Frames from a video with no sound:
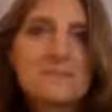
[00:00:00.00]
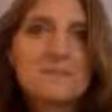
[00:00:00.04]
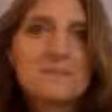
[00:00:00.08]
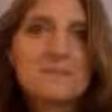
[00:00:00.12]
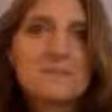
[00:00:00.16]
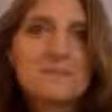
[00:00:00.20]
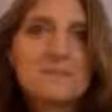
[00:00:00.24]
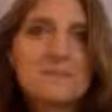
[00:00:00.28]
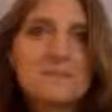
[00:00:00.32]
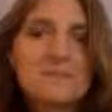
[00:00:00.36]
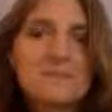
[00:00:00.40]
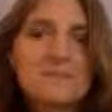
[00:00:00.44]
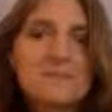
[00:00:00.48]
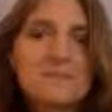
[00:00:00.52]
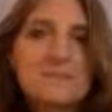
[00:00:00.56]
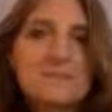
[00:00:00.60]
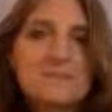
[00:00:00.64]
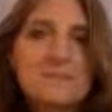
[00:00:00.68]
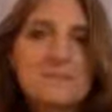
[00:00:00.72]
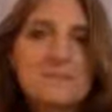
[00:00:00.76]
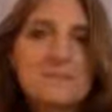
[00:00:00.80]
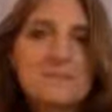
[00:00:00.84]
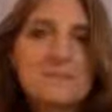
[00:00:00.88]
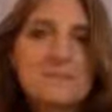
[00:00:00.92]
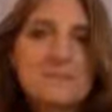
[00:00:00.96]

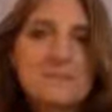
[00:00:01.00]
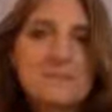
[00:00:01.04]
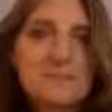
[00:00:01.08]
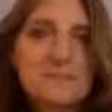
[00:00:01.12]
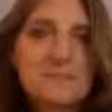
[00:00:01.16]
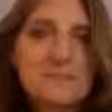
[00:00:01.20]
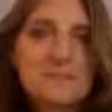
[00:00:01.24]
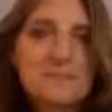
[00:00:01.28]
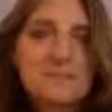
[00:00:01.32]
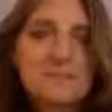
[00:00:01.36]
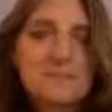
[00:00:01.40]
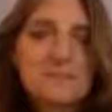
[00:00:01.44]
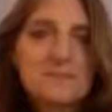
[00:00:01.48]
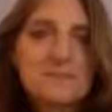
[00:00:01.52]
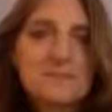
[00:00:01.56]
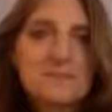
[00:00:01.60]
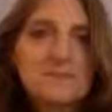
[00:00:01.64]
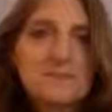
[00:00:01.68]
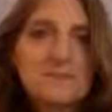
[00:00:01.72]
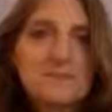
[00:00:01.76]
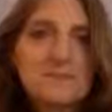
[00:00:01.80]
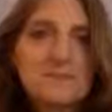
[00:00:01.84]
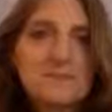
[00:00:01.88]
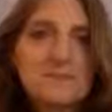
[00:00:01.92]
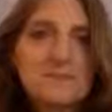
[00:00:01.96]

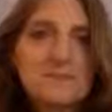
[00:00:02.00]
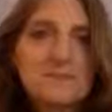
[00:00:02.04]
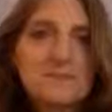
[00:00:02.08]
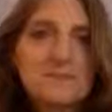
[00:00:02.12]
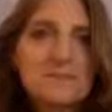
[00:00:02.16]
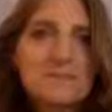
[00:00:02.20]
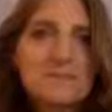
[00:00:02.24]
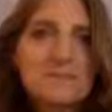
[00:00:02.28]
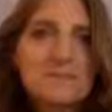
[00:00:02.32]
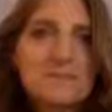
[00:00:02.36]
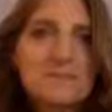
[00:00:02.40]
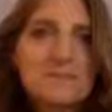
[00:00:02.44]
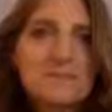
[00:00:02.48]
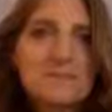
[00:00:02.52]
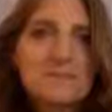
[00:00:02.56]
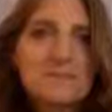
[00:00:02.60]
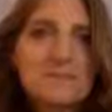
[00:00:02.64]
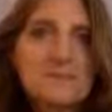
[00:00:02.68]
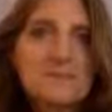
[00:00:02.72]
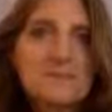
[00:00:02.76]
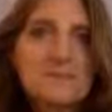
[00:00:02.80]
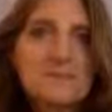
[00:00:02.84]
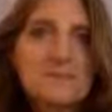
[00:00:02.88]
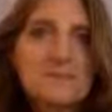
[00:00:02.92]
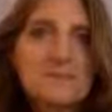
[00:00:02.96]

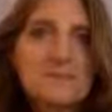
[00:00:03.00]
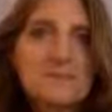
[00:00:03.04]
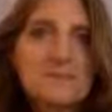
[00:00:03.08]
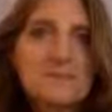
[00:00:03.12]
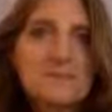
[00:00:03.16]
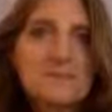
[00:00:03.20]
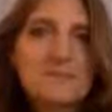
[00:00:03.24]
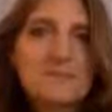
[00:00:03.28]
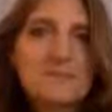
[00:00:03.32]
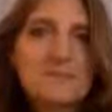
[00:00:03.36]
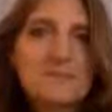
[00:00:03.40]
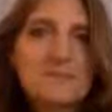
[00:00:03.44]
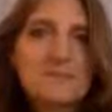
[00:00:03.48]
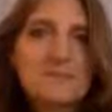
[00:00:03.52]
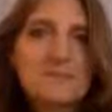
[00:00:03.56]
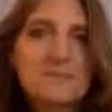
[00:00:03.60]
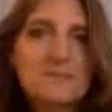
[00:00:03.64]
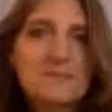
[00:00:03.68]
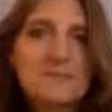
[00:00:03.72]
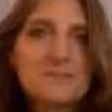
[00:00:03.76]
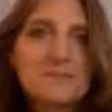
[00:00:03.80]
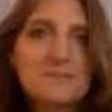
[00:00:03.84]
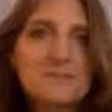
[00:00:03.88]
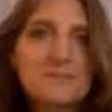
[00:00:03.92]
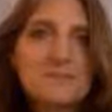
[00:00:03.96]

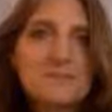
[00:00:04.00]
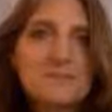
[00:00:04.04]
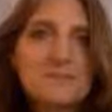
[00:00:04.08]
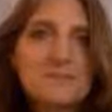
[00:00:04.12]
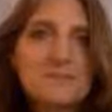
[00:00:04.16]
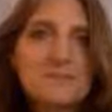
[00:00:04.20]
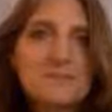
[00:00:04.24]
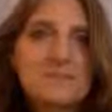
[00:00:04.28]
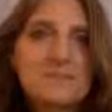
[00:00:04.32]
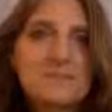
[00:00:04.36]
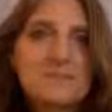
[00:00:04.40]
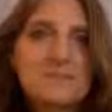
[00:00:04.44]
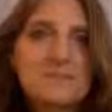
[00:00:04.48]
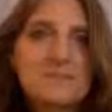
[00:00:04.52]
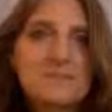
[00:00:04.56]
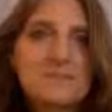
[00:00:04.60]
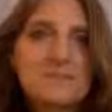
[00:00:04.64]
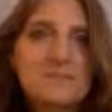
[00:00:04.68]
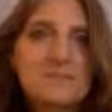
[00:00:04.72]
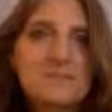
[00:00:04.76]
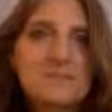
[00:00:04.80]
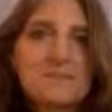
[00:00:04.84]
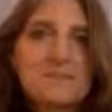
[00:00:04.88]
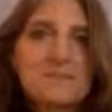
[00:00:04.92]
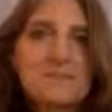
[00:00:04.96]

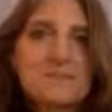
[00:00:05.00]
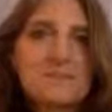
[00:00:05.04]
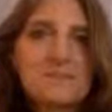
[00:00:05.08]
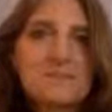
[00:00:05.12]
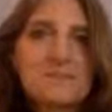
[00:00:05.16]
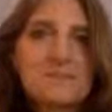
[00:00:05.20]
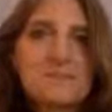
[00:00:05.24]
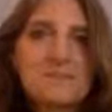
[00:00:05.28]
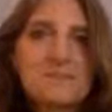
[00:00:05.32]
[no speech]